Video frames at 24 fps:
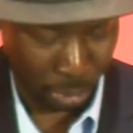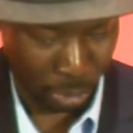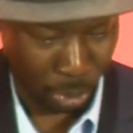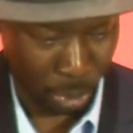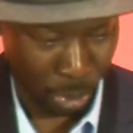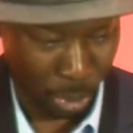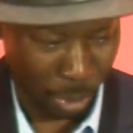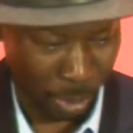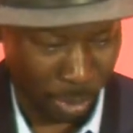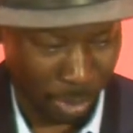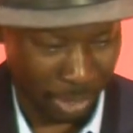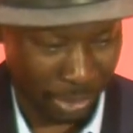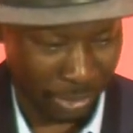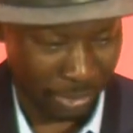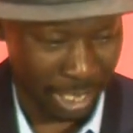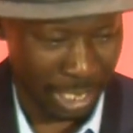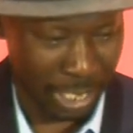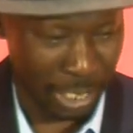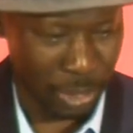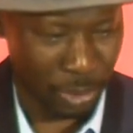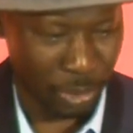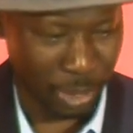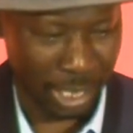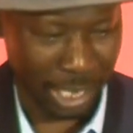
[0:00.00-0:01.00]
to
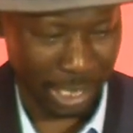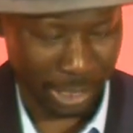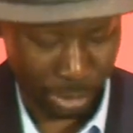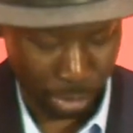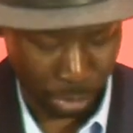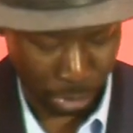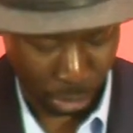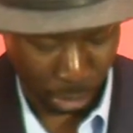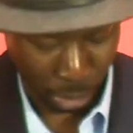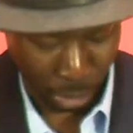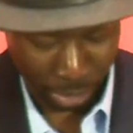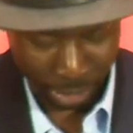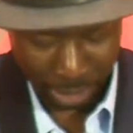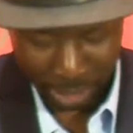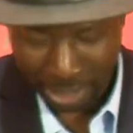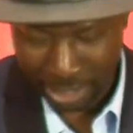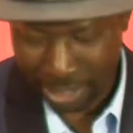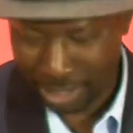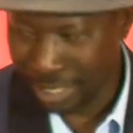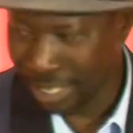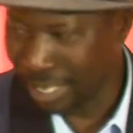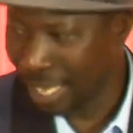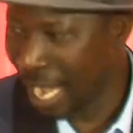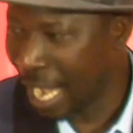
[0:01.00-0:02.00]
really look at the
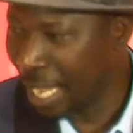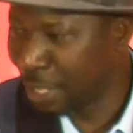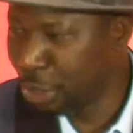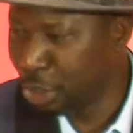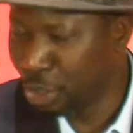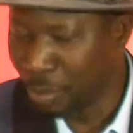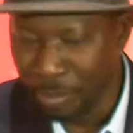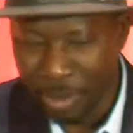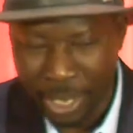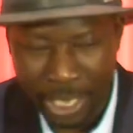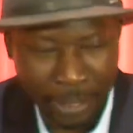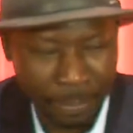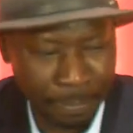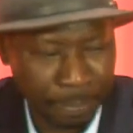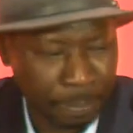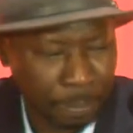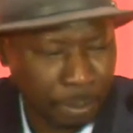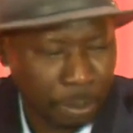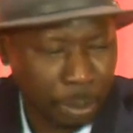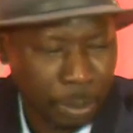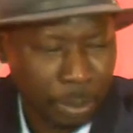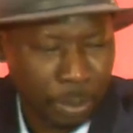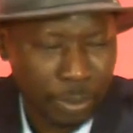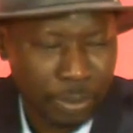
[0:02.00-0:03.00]
sources in Ajami.
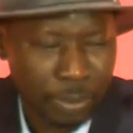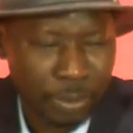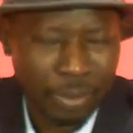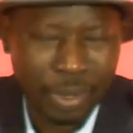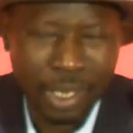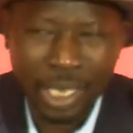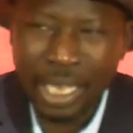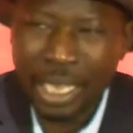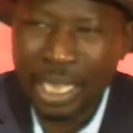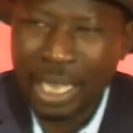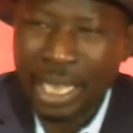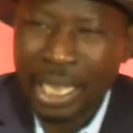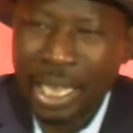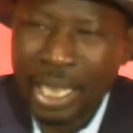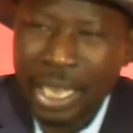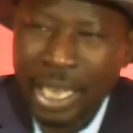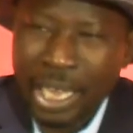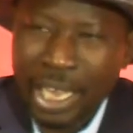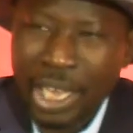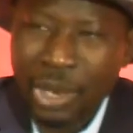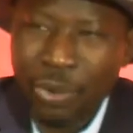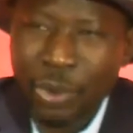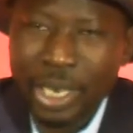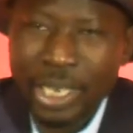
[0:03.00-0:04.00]

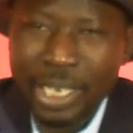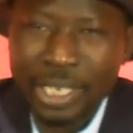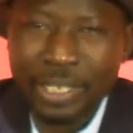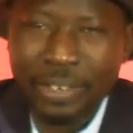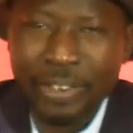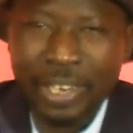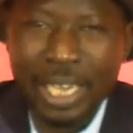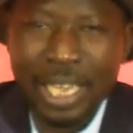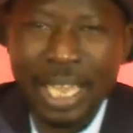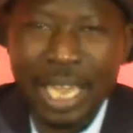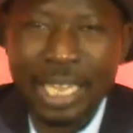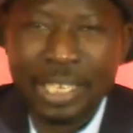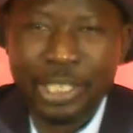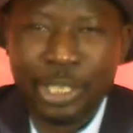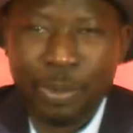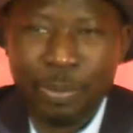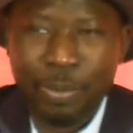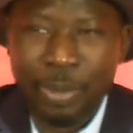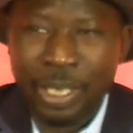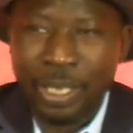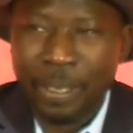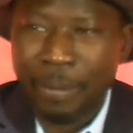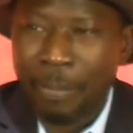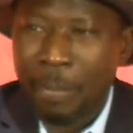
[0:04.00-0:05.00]
And what is really
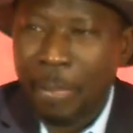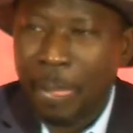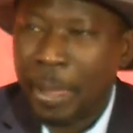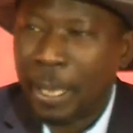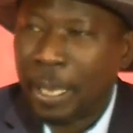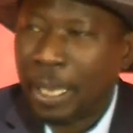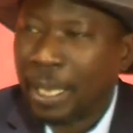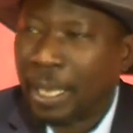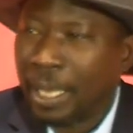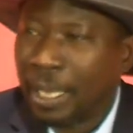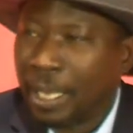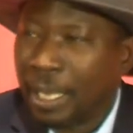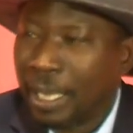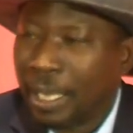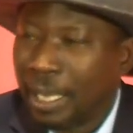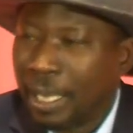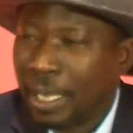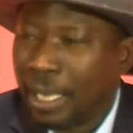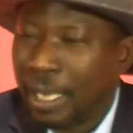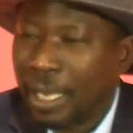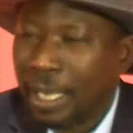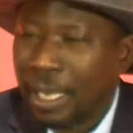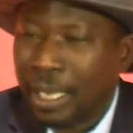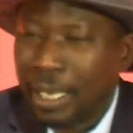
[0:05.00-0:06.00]
Ajami
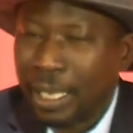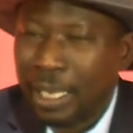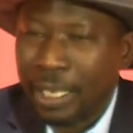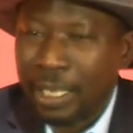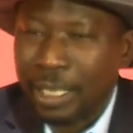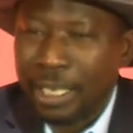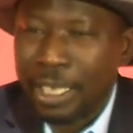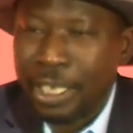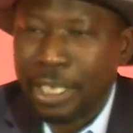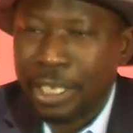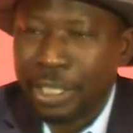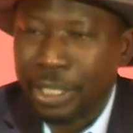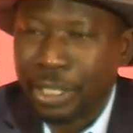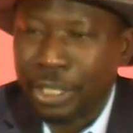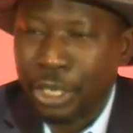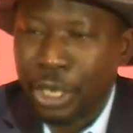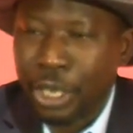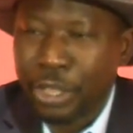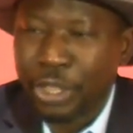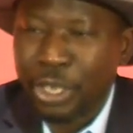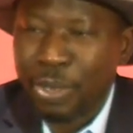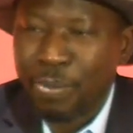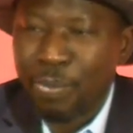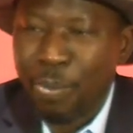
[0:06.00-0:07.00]
is
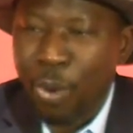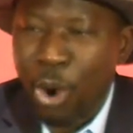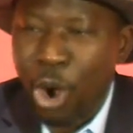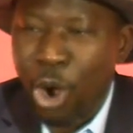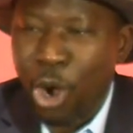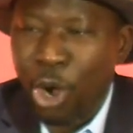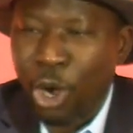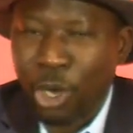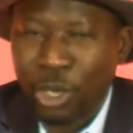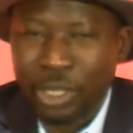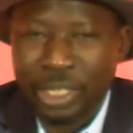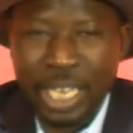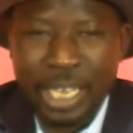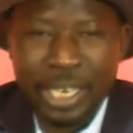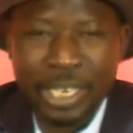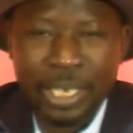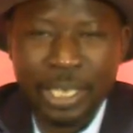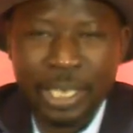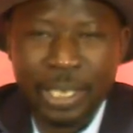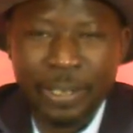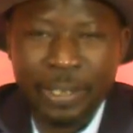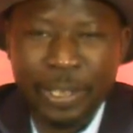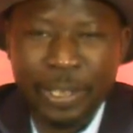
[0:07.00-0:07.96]
nothing more than the